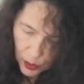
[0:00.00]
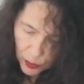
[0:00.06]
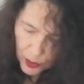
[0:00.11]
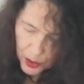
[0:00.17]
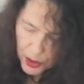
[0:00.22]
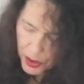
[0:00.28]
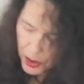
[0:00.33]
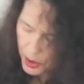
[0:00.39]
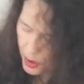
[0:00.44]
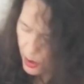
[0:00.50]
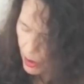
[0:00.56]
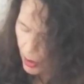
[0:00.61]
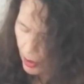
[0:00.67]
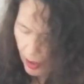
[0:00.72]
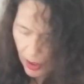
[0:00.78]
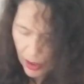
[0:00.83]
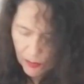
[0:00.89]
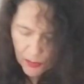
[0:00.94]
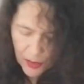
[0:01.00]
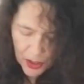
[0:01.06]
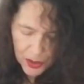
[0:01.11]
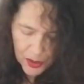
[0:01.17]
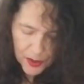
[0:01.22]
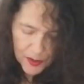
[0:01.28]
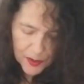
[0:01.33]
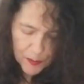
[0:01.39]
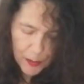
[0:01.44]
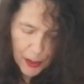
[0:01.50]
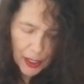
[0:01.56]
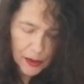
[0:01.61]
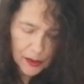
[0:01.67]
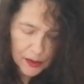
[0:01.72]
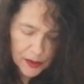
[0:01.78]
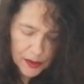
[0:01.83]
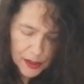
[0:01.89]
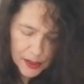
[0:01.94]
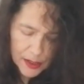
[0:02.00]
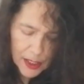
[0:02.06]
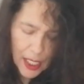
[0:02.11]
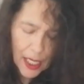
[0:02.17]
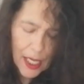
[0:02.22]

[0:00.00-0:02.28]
which again mentions balance,